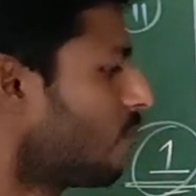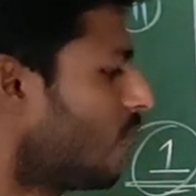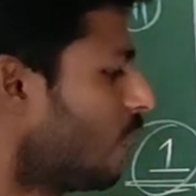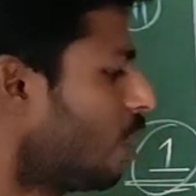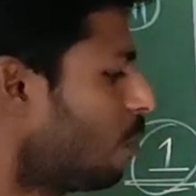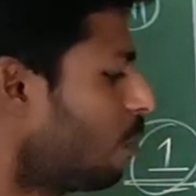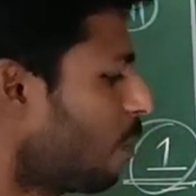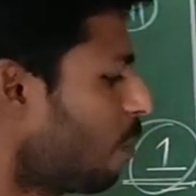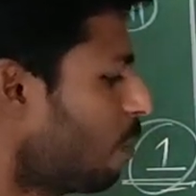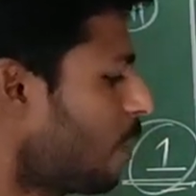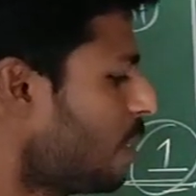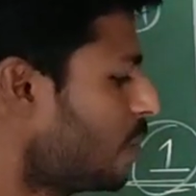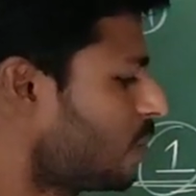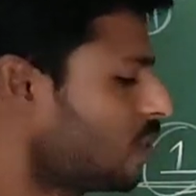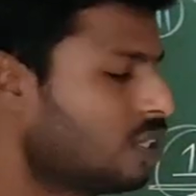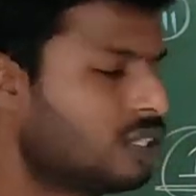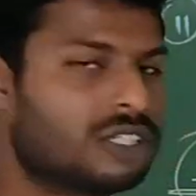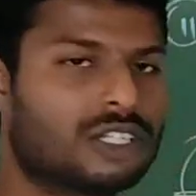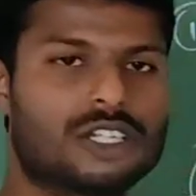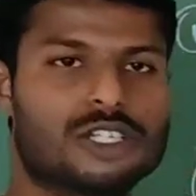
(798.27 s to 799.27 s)
in a
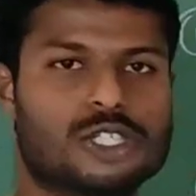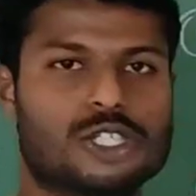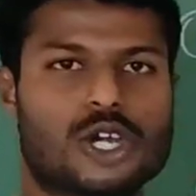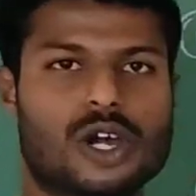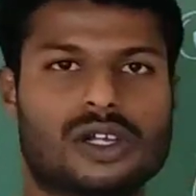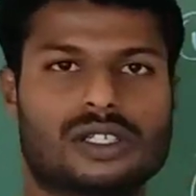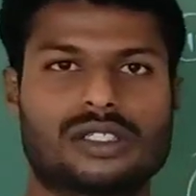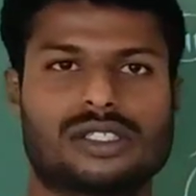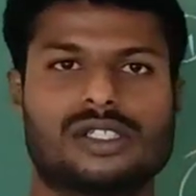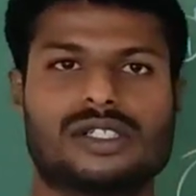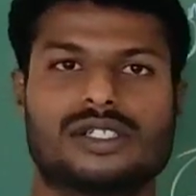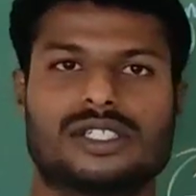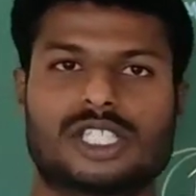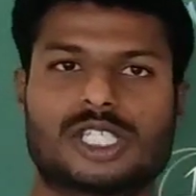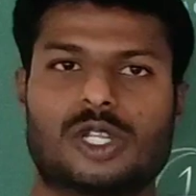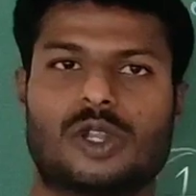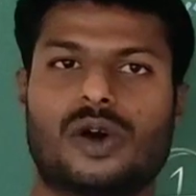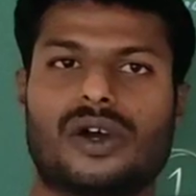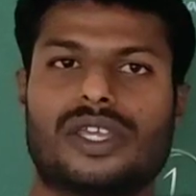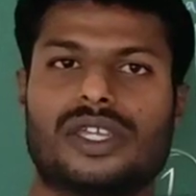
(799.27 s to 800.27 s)
profession,
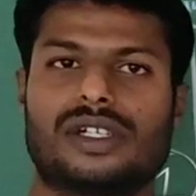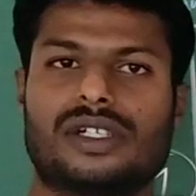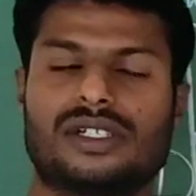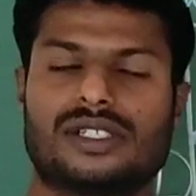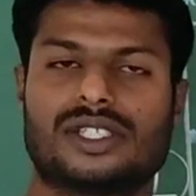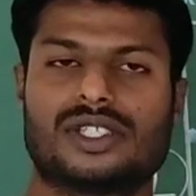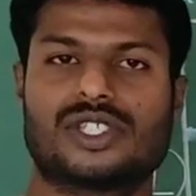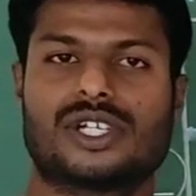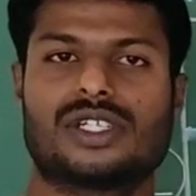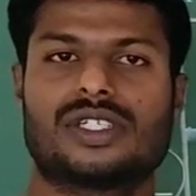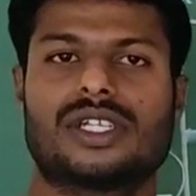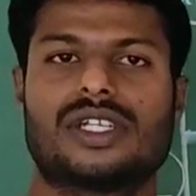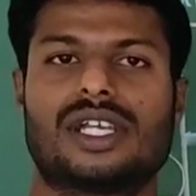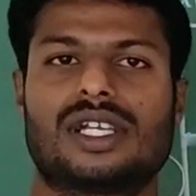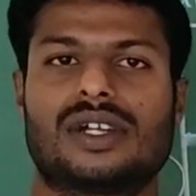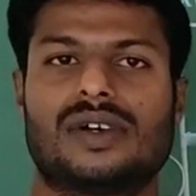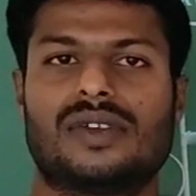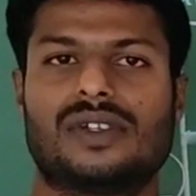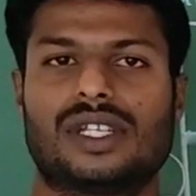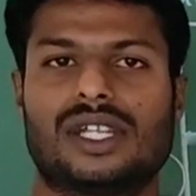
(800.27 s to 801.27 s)
doctors, lawyers, chartered
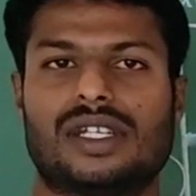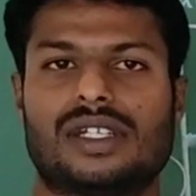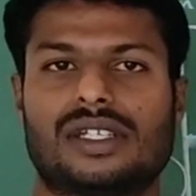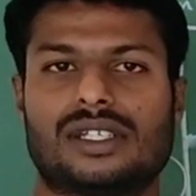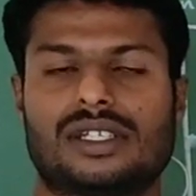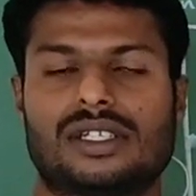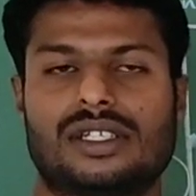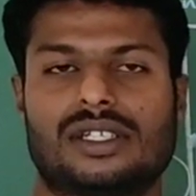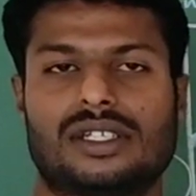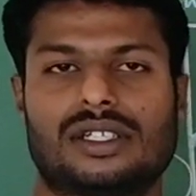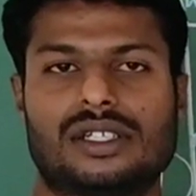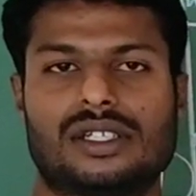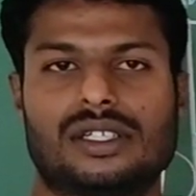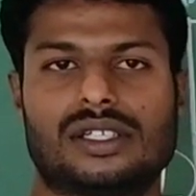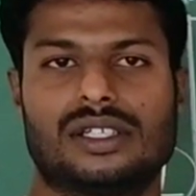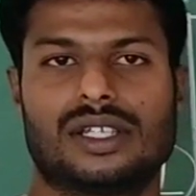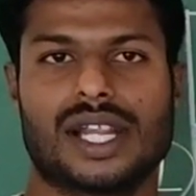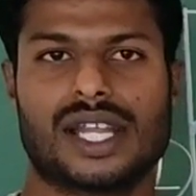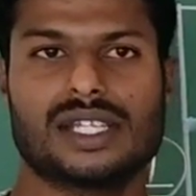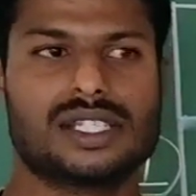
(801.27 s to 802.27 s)
accountant,
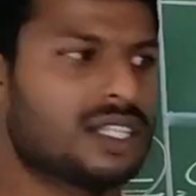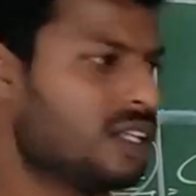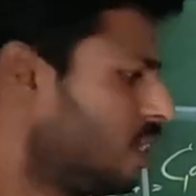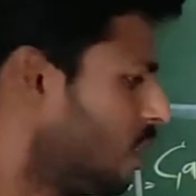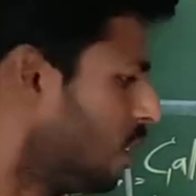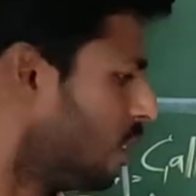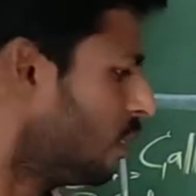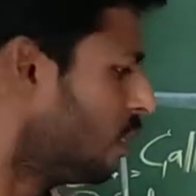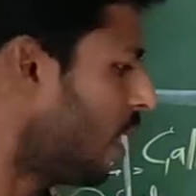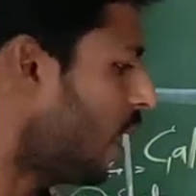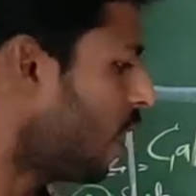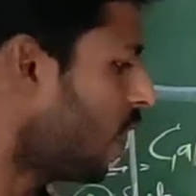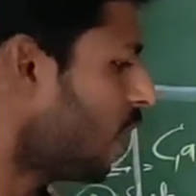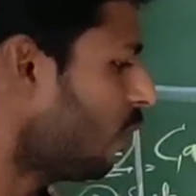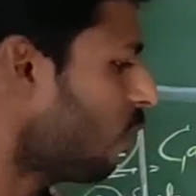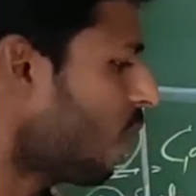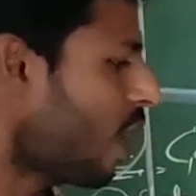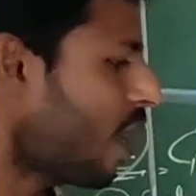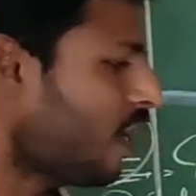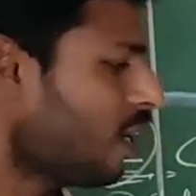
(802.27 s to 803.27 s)
right, they
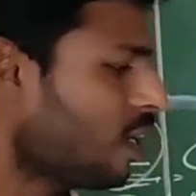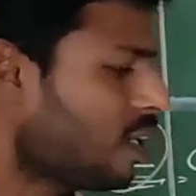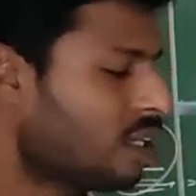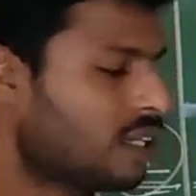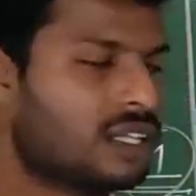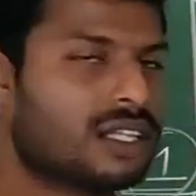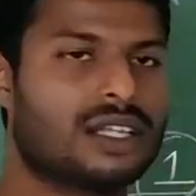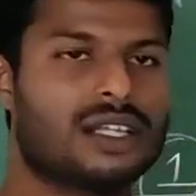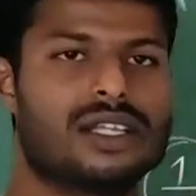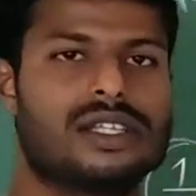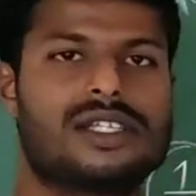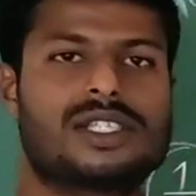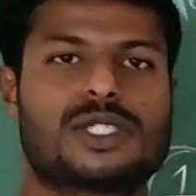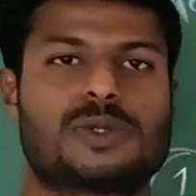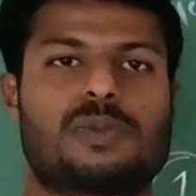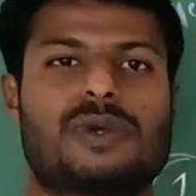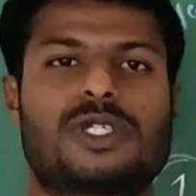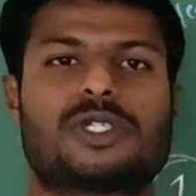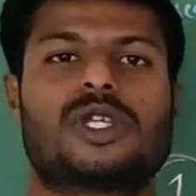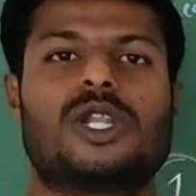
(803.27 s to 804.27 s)
require
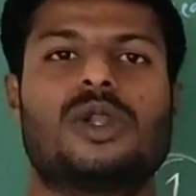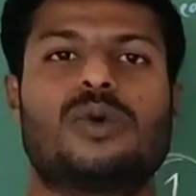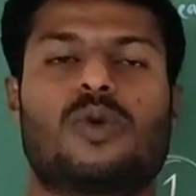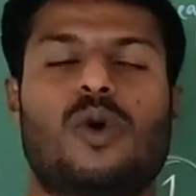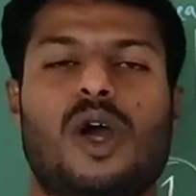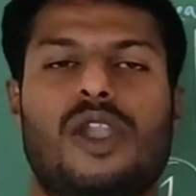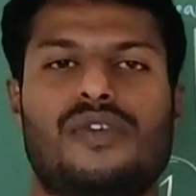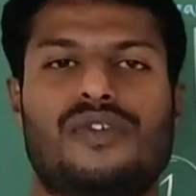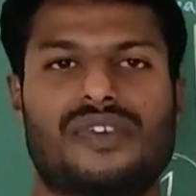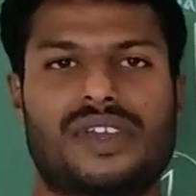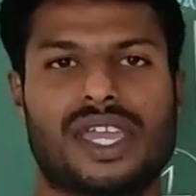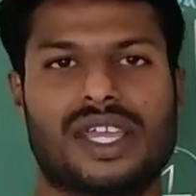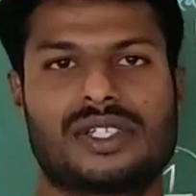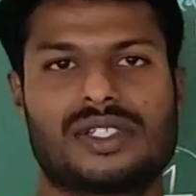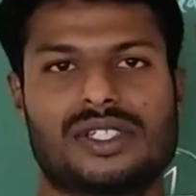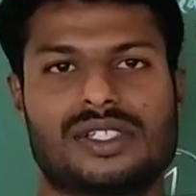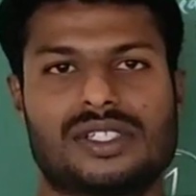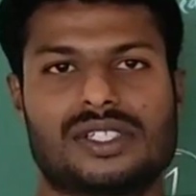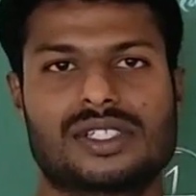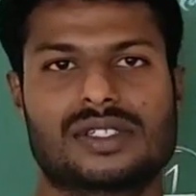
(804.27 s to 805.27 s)
special
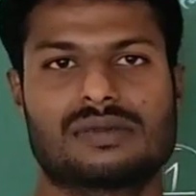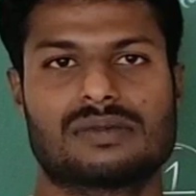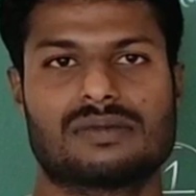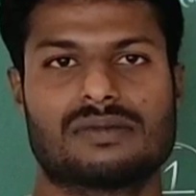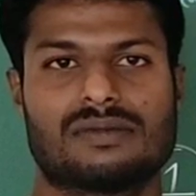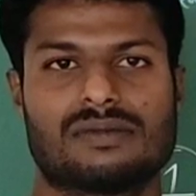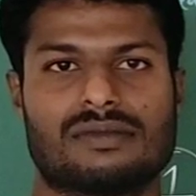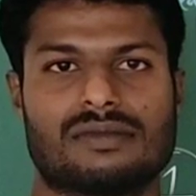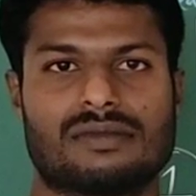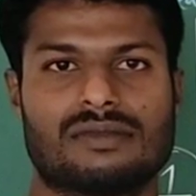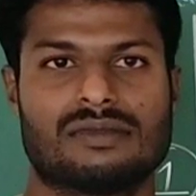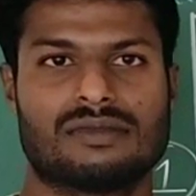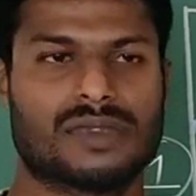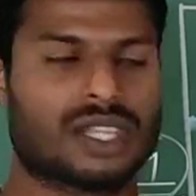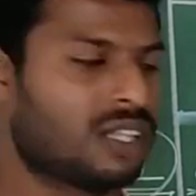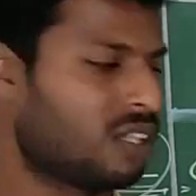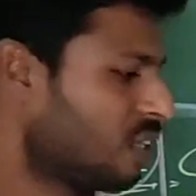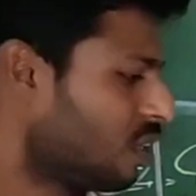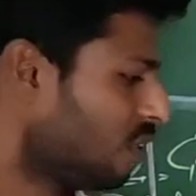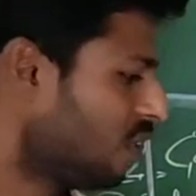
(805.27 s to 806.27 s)
qualifications.
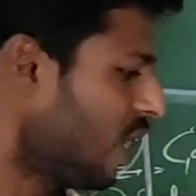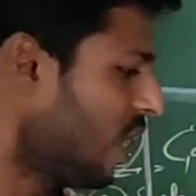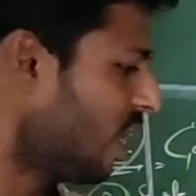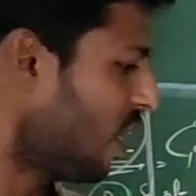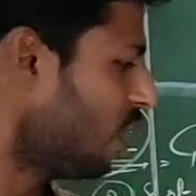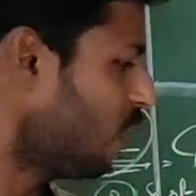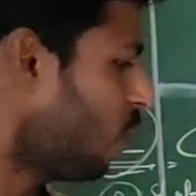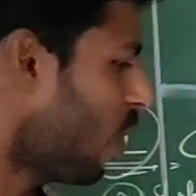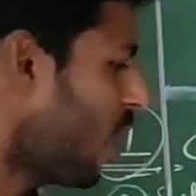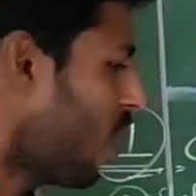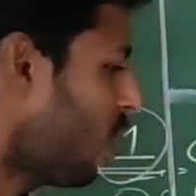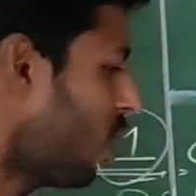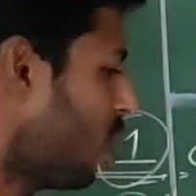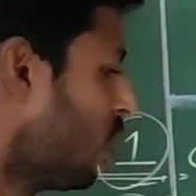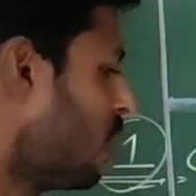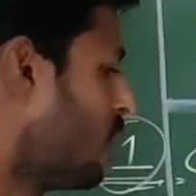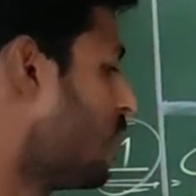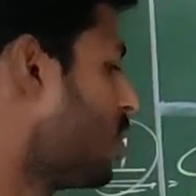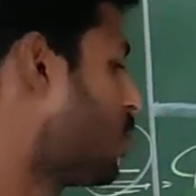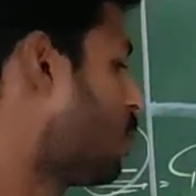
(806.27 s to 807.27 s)
They
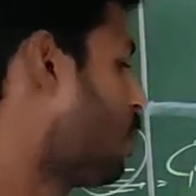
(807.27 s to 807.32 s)
require